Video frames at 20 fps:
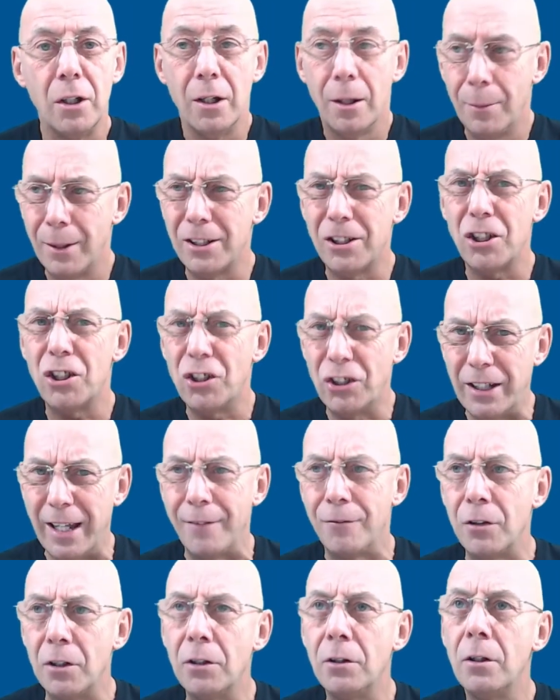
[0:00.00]
mean, it's a
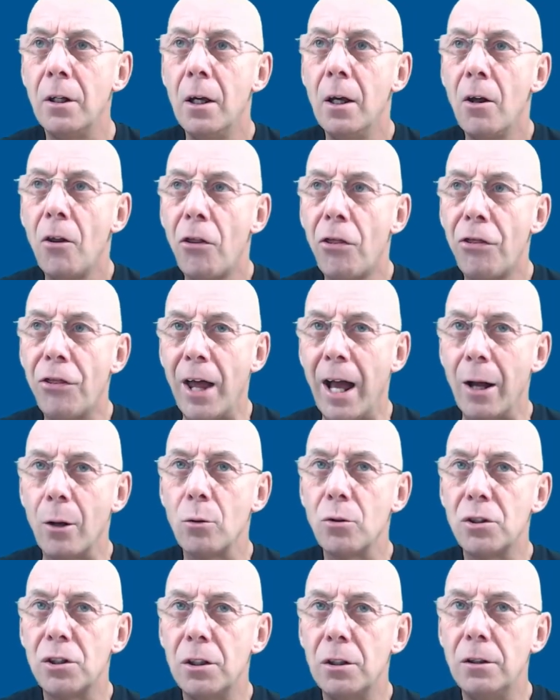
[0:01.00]

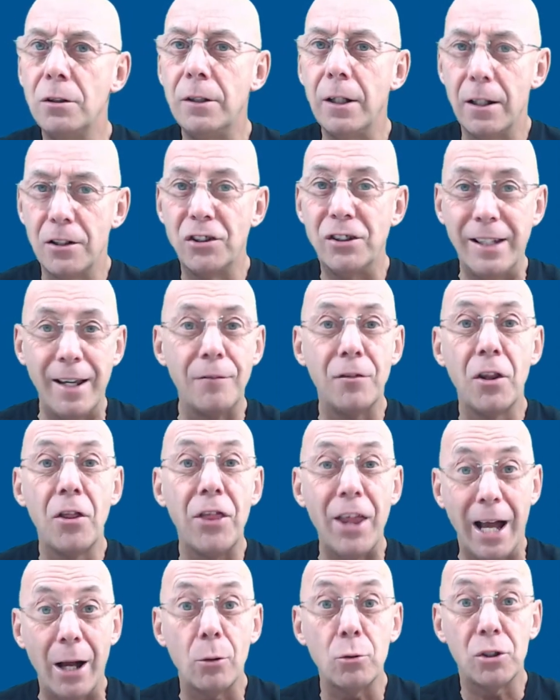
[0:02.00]

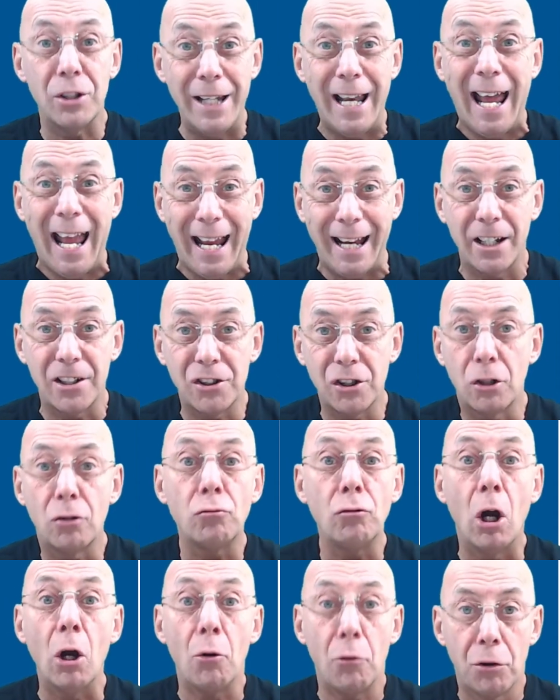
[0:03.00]
7,000x
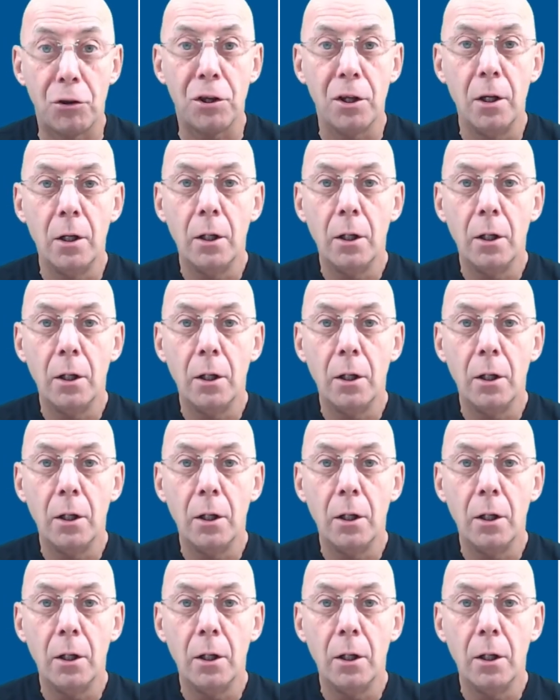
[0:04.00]
growth